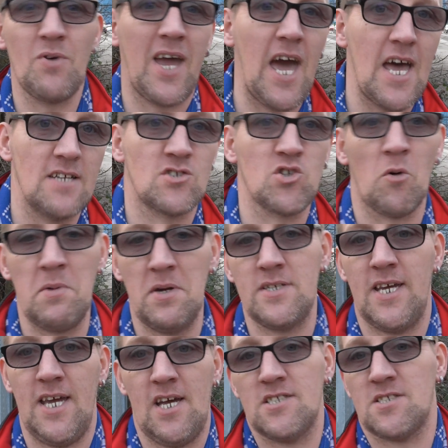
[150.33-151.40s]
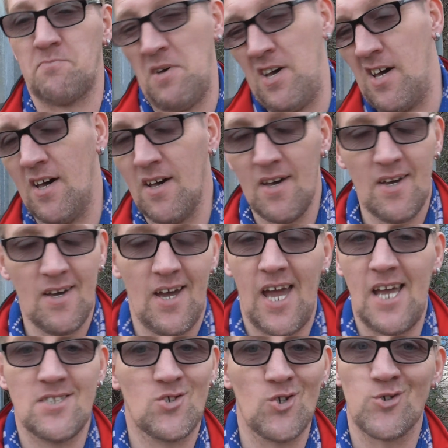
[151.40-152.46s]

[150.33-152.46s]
We get some idiots, but it's